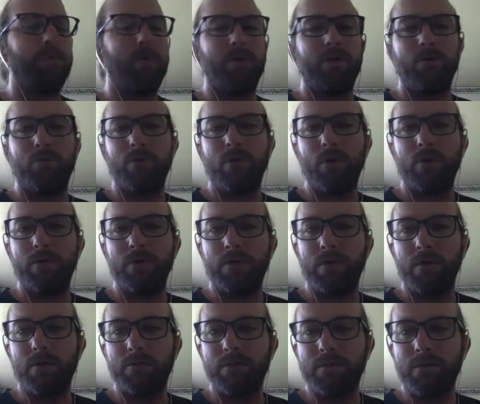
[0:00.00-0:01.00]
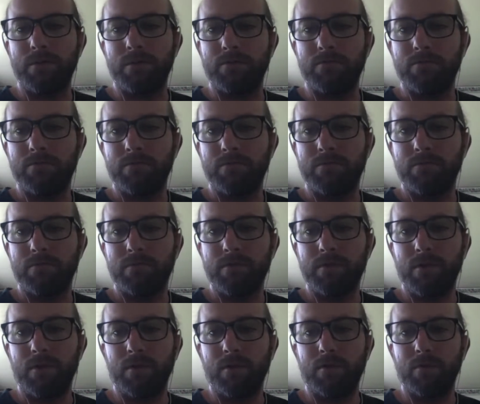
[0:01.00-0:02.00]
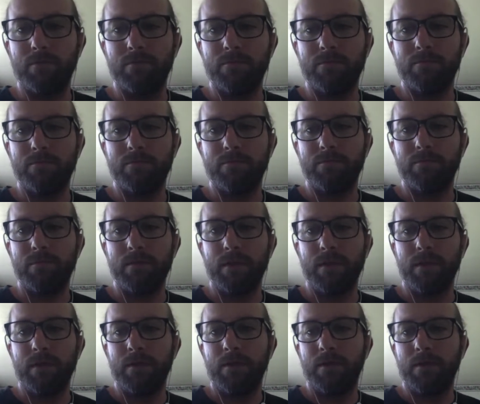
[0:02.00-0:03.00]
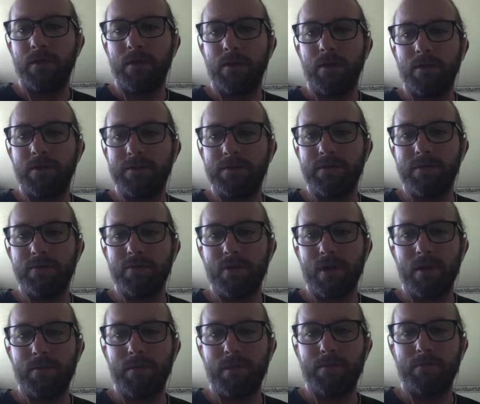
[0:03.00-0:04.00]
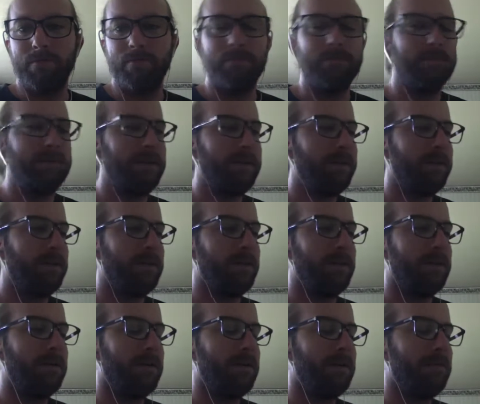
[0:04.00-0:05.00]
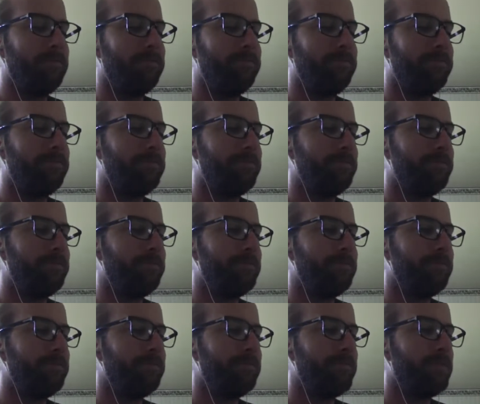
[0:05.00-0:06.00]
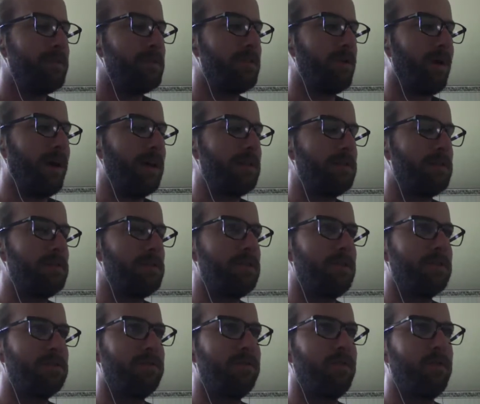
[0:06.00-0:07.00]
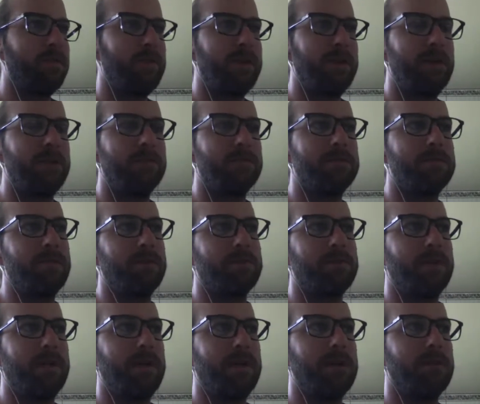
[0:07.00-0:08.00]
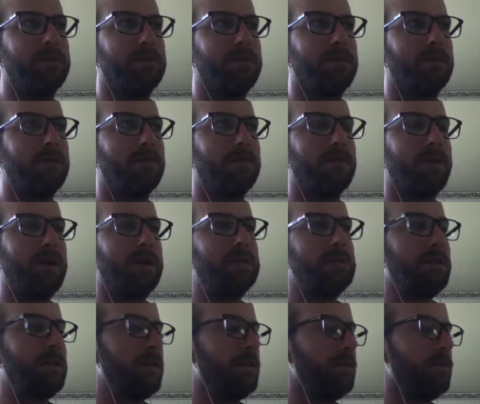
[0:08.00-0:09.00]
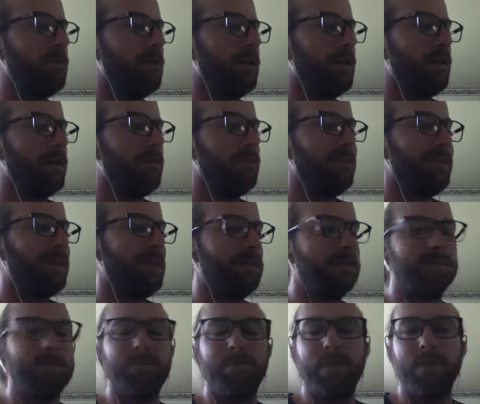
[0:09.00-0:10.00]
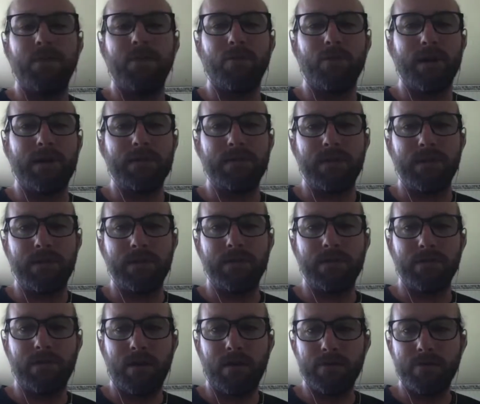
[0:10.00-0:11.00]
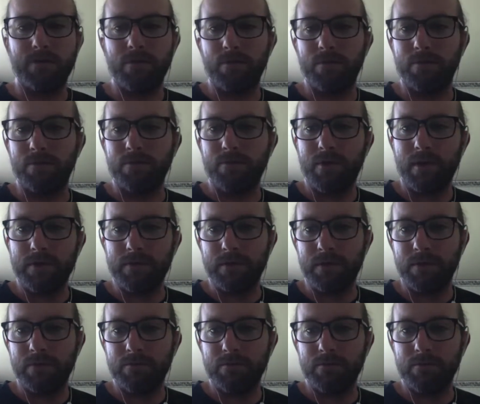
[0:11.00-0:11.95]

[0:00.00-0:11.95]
on a roller coaster. So, oh, it's the shy meme. So as it starts folding, it'll start to get a little crazy, but that doesn't mean the rest isn't also crazy.